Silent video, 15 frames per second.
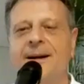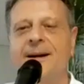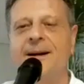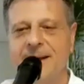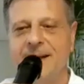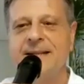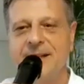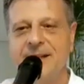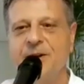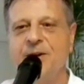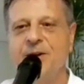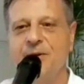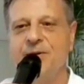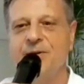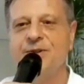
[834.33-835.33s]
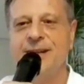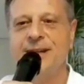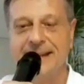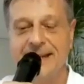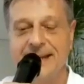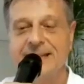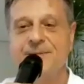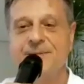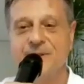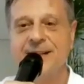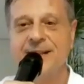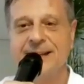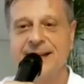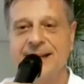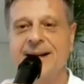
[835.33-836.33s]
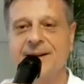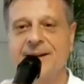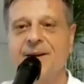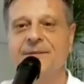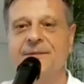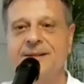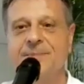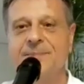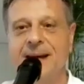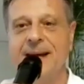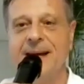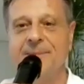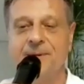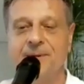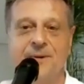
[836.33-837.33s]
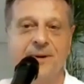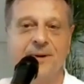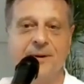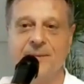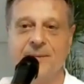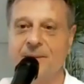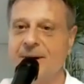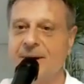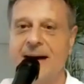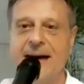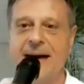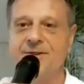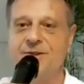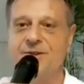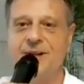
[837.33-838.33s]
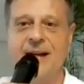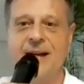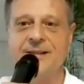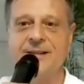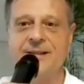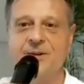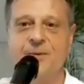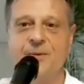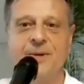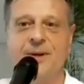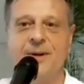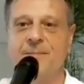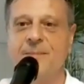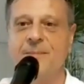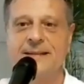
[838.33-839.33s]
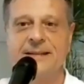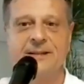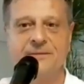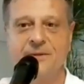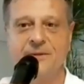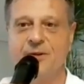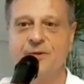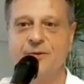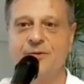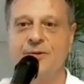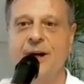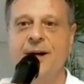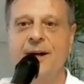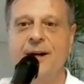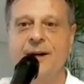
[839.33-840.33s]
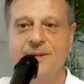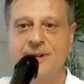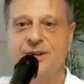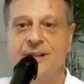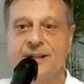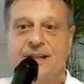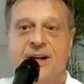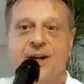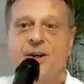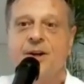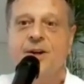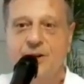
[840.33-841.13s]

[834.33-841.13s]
Yeah, but that's huge, and that's what the title of his paper, a hydrogen isotope with a mass of 2, which is a